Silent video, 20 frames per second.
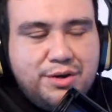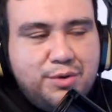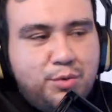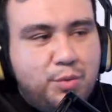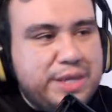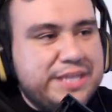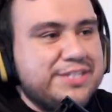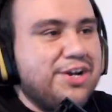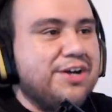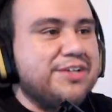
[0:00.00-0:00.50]

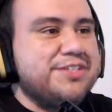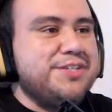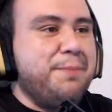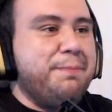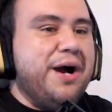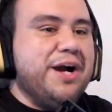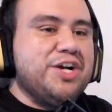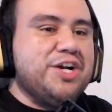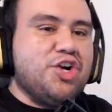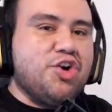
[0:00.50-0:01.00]
We talked
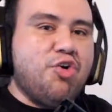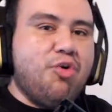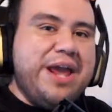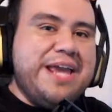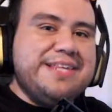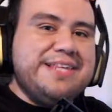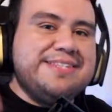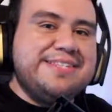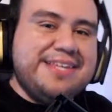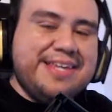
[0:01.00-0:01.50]
about
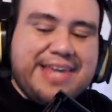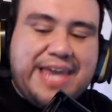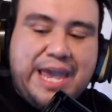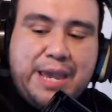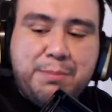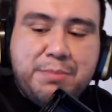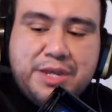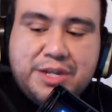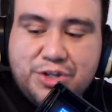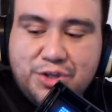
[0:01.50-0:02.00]
crazy
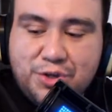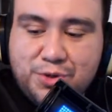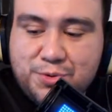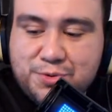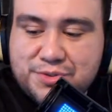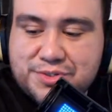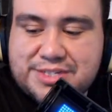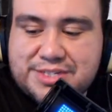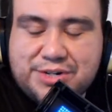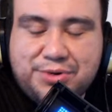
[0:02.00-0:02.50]
gaming
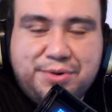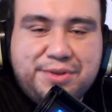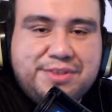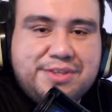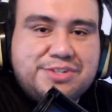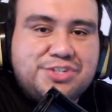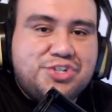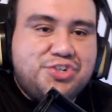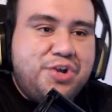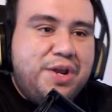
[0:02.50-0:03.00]
news during
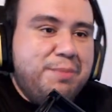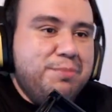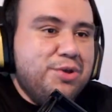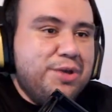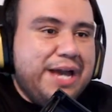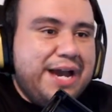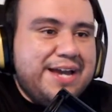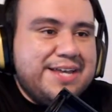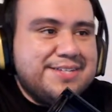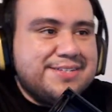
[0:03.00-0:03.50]
this stream, you
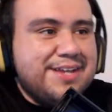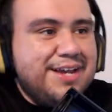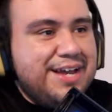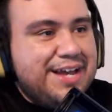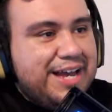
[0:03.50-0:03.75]
guys.